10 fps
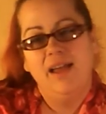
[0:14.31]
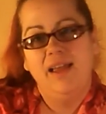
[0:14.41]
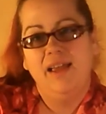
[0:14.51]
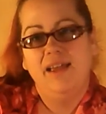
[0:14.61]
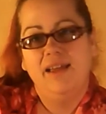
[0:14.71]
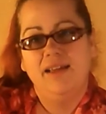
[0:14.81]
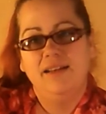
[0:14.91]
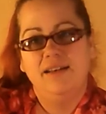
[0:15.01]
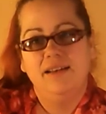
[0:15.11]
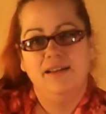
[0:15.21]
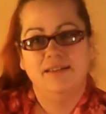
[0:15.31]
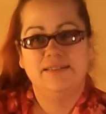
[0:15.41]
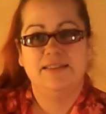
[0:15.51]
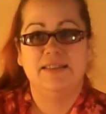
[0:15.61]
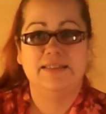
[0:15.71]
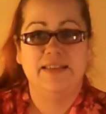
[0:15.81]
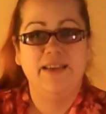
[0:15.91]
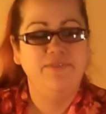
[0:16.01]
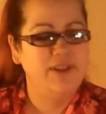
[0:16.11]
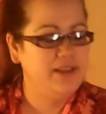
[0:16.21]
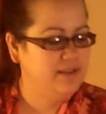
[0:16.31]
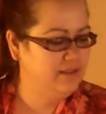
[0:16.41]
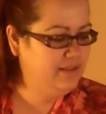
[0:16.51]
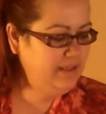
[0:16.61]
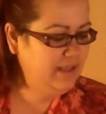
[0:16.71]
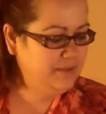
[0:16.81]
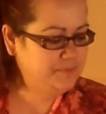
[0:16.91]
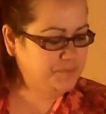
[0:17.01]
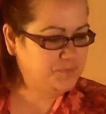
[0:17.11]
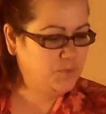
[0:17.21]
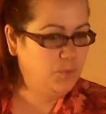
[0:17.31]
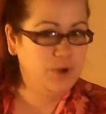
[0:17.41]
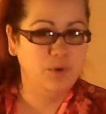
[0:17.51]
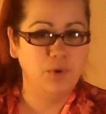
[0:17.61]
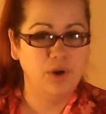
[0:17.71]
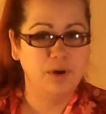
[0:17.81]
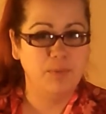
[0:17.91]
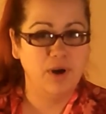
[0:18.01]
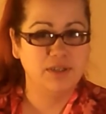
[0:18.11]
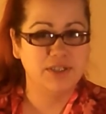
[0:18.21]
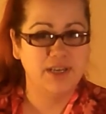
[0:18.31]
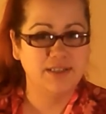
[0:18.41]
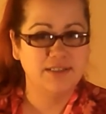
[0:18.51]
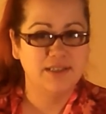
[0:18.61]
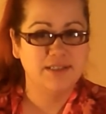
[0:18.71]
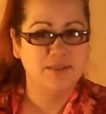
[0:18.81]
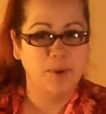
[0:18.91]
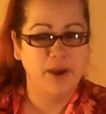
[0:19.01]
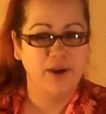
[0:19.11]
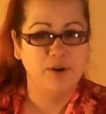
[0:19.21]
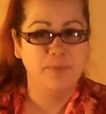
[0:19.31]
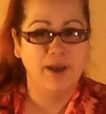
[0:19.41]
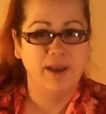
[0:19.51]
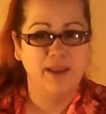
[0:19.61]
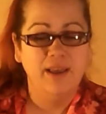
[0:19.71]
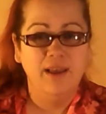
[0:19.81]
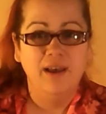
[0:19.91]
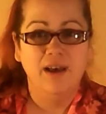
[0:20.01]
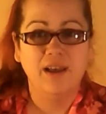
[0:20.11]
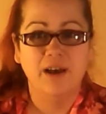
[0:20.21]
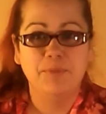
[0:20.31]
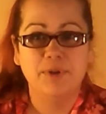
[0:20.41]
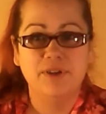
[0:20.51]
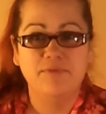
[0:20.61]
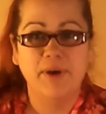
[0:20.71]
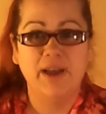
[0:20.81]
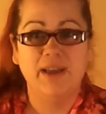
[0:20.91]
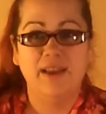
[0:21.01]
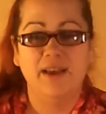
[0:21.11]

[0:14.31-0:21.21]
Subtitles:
And this evening, we're going to work on a project inspired by a couple of my